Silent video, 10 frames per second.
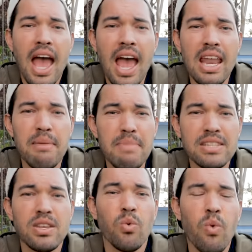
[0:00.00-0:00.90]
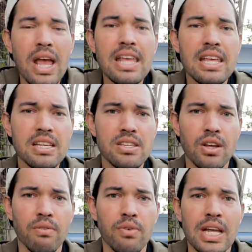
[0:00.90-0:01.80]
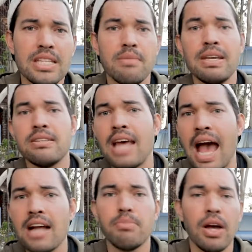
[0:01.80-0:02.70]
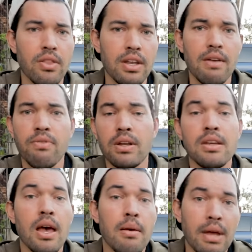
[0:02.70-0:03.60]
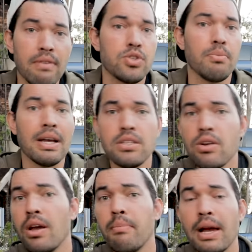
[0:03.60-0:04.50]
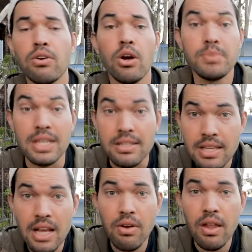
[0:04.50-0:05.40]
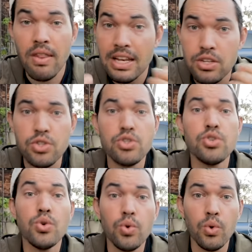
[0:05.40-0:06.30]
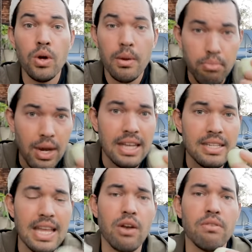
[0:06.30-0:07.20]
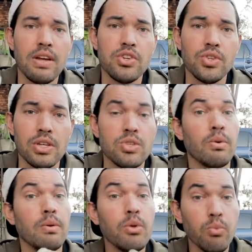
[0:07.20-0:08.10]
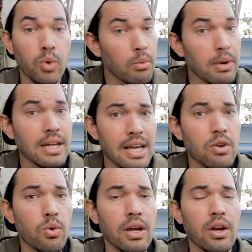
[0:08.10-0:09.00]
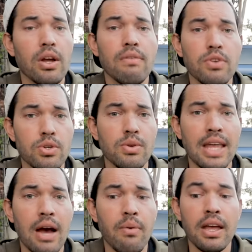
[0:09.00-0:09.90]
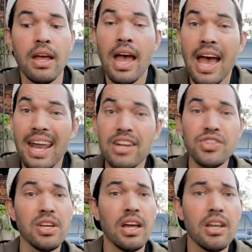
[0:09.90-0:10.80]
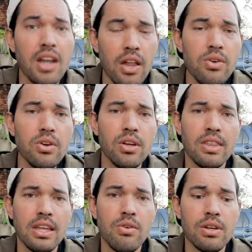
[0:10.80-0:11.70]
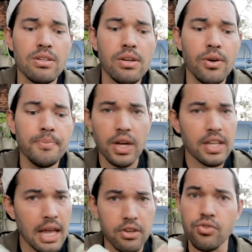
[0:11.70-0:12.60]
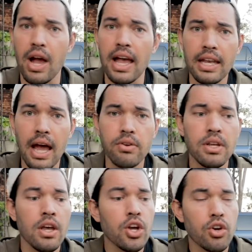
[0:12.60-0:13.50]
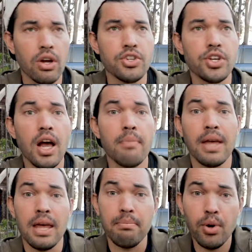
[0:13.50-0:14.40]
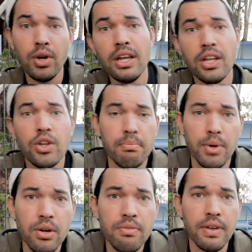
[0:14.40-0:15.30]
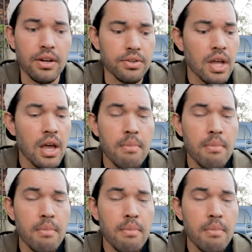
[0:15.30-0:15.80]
and it makes it way easier for it to be attacked by all the different beneficial bacteria, microbes, et cetera that do break it down eventually. So it will, will break down quicker if you do it that way. And actually another good thing you can do, again, dry it out, crunch it up, and put it in your bird feeders.